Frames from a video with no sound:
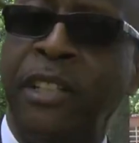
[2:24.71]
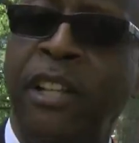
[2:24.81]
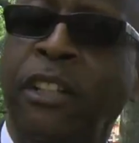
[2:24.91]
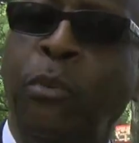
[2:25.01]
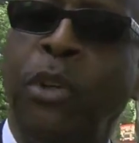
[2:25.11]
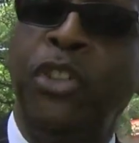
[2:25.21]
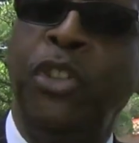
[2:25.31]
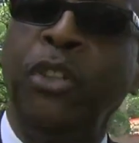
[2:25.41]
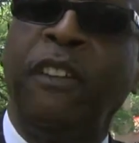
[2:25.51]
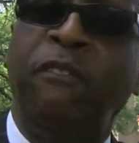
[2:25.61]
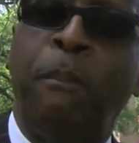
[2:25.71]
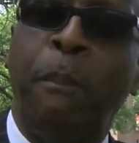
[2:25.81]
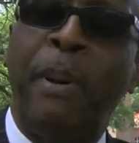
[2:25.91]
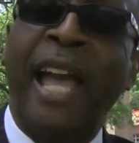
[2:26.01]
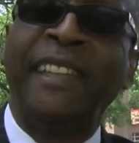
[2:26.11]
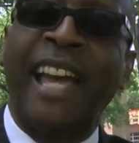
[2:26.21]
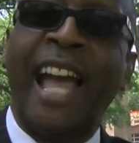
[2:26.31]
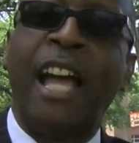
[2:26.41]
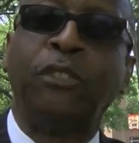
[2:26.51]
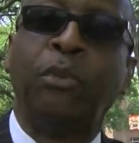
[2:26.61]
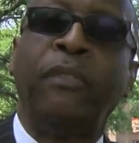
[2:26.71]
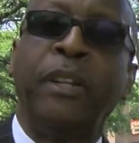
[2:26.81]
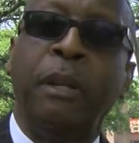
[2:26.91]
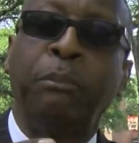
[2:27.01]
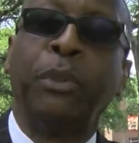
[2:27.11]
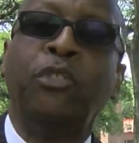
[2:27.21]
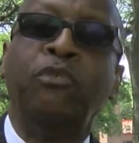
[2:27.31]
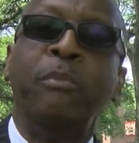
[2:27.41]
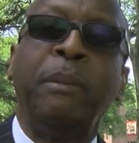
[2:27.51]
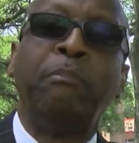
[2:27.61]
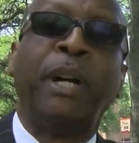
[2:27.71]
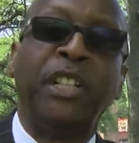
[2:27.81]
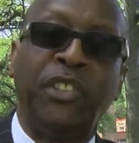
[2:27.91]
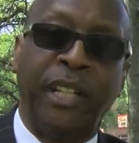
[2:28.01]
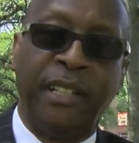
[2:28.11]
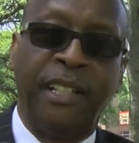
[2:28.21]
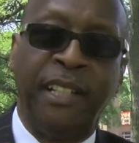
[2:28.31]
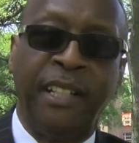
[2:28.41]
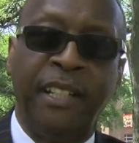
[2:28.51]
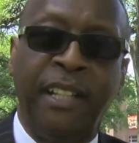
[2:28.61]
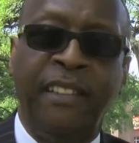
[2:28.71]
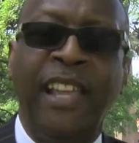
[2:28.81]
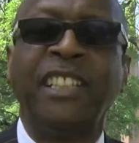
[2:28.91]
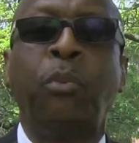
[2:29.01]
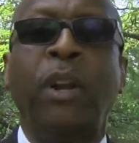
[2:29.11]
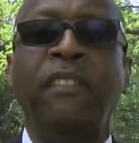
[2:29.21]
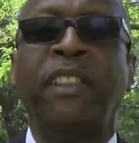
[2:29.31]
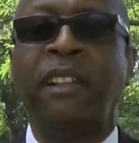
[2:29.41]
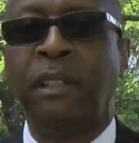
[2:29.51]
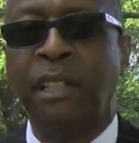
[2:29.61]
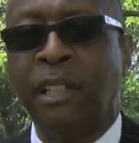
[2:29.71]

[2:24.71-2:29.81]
In other words, you could buy the house with an improvement budget. That's one of the